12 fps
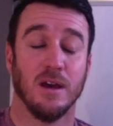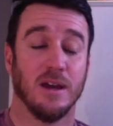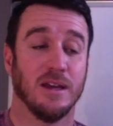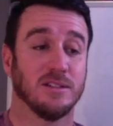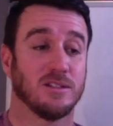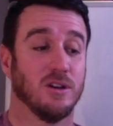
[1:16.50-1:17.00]

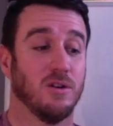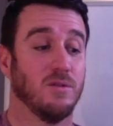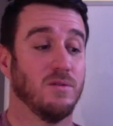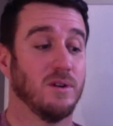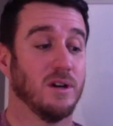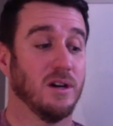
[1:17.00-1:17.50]
And
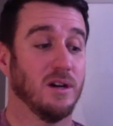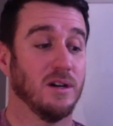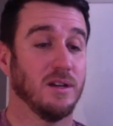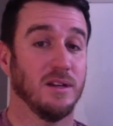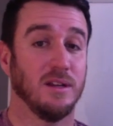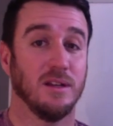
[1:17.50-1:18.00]
so
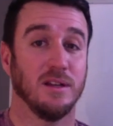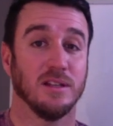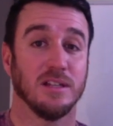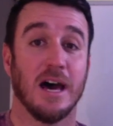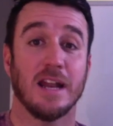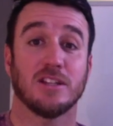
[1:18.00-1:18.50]
uh, a
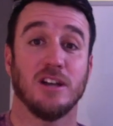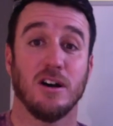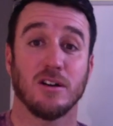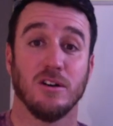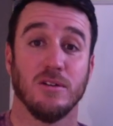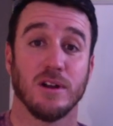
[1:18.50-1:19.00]
lot of
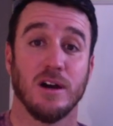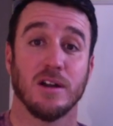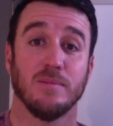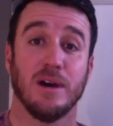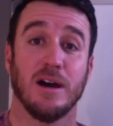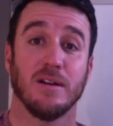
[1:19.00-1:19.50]
talk going on
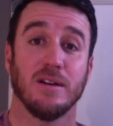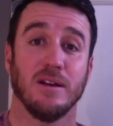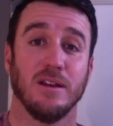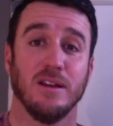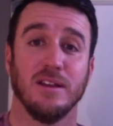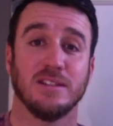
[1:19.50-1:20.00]
about
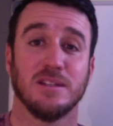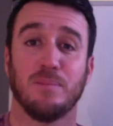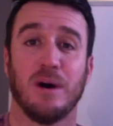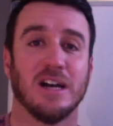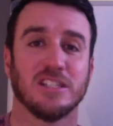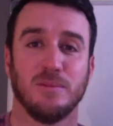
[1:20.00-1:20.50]
it's
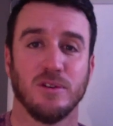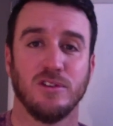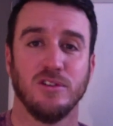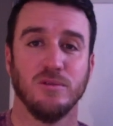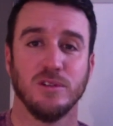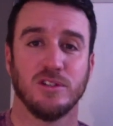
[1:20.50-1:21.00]
impossible to
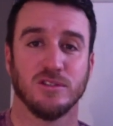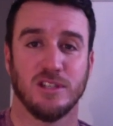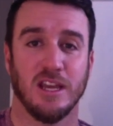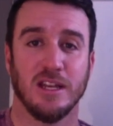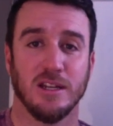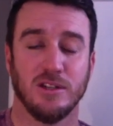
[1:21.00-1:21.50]
do what you're
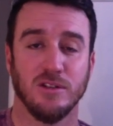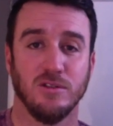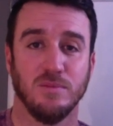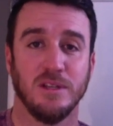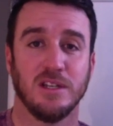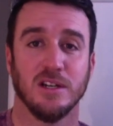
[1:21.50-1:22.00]
saying to
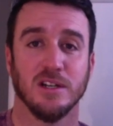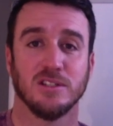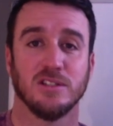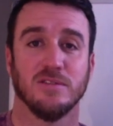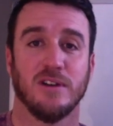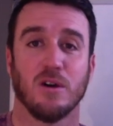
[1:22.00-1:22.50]
do
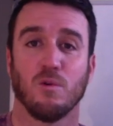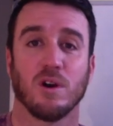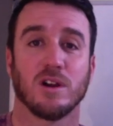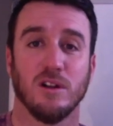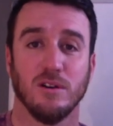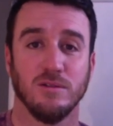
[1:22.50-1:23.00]
because of our
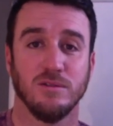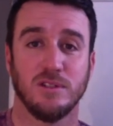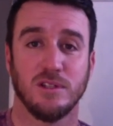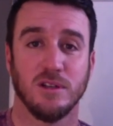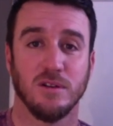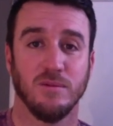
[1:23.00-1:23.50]

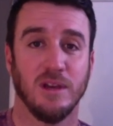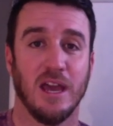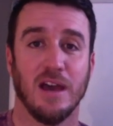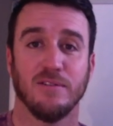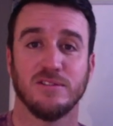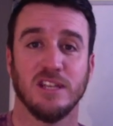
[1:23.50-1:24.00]
workloads. We
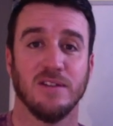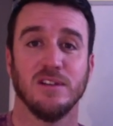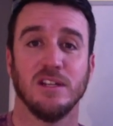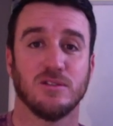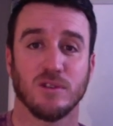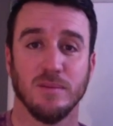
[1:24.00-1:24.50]
have
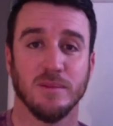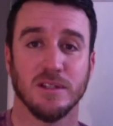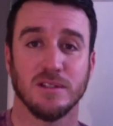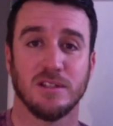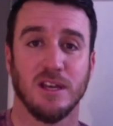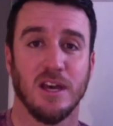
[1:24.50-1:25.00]
70
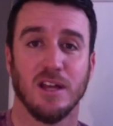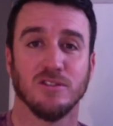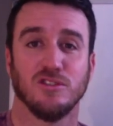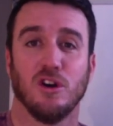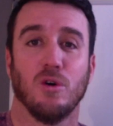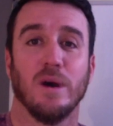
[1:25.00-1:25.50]
treatments.
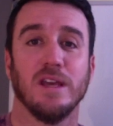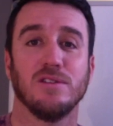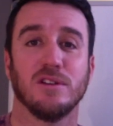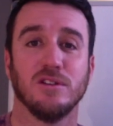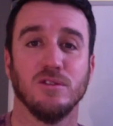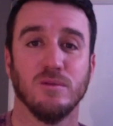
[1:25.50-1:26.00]
There's no way
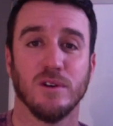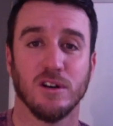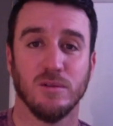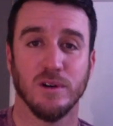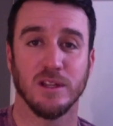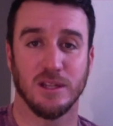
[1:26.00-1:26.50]
you can do
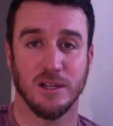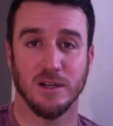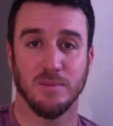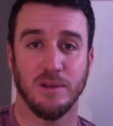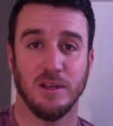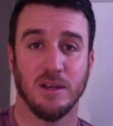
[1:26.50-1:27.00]
one-on-one
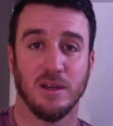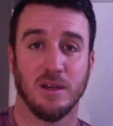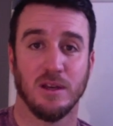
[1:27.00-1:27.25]
therapy